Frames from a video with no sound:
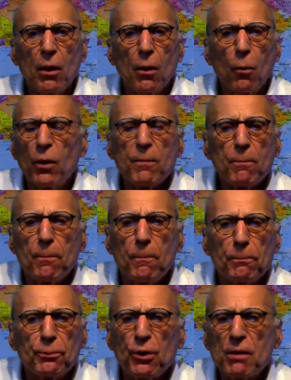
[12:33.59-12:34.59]
we
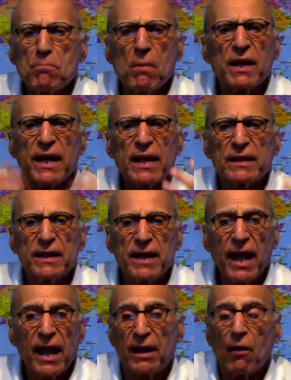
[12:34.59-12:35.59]
print money out of thin
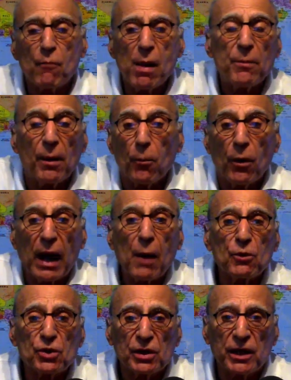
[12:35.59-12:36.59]
air. Now remember, when I
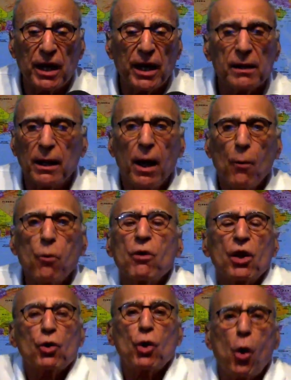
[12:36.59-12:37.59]
was a kid, we're on
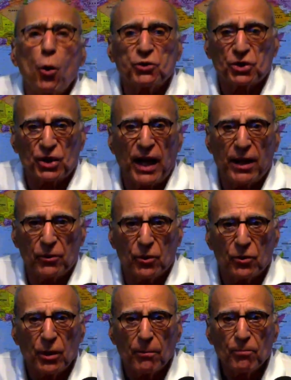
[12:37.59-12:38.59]
a gold
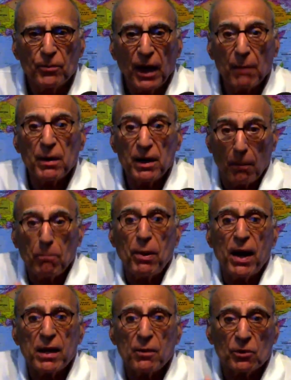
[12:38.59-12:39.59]
standard. I mean, a
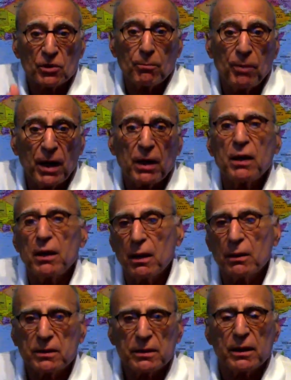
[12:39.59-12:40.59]
penny was a penny,
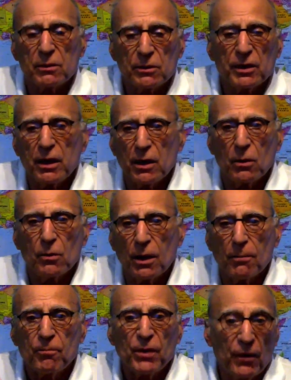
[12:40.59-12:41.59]
et cetera.
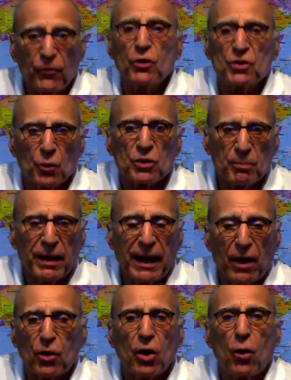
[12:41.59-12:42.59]
Of course, it wasn't made
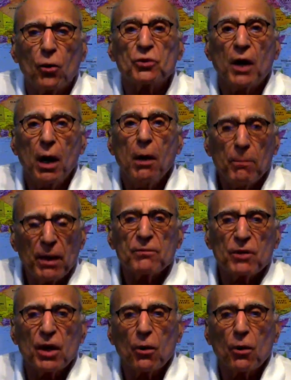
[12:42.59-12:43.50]
out of gold, but